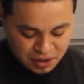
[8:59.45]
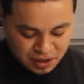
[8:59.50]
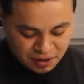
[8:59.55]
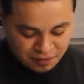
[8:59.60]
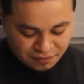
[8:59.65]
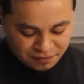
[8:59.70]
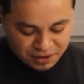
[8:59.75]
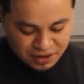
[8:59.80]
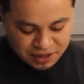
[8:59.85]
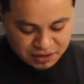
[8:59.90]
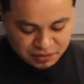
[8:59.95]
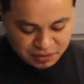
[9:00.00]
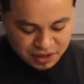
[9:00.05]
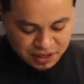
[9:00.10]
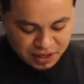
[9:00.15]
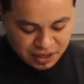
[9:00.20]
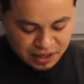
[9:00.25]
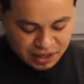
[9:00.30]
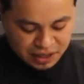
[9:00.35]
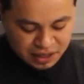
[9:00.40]
And for this, we're
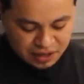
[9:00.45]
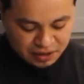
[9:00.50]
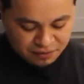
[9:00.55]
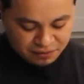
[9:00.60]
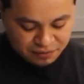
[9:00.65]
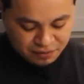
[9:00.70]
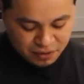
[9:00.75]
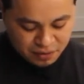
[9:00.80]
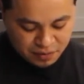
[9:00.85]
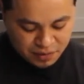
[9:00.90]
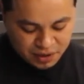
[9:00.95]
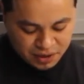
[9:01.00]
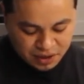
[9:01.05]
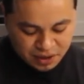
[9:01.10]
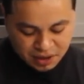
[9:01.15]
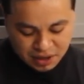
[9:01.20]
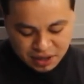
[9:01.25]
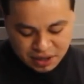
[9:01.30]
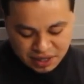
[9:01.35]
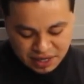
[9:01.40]
gonna cut it from
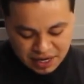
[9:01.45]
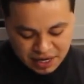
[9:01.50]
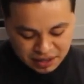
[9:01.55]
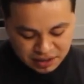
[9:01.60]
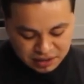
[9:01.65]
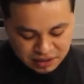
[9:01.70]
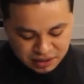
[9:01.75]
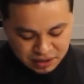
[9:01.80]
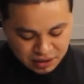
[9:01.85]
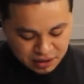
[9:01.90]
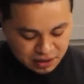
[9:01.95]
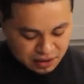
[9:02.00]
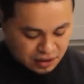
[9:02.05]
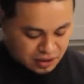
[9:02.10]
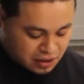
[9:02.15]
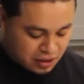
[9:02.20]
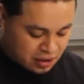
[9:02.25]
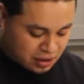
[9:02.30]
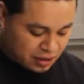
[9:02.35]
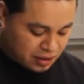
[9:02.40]
our length,
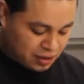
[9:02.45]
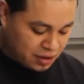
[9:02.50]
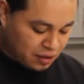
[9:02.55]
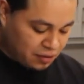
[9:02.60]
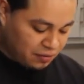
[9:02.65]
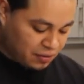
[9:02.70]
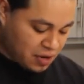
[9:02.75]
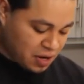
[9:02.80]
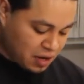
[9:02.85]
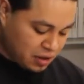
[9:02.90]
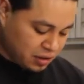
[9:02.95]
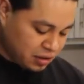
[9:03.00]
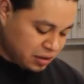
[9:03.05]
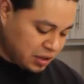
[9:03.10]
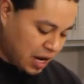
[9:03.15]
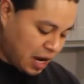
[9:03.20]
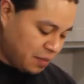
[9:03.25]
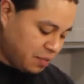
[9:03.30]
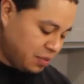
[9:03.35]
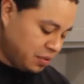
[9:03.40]
you know,
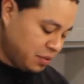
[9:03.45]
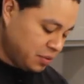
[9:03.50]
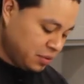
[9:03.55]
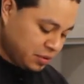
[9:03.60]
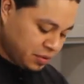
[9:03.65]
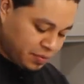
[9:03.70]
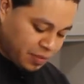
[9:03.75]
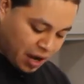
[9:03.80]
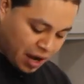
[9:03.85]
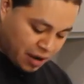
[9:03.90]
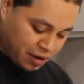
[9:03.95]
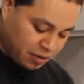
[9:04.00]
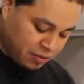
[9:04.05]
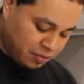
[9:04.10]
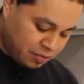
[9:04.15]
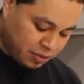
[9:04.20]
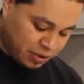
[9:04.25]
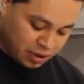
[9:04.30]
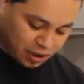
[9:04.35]
top to bottom,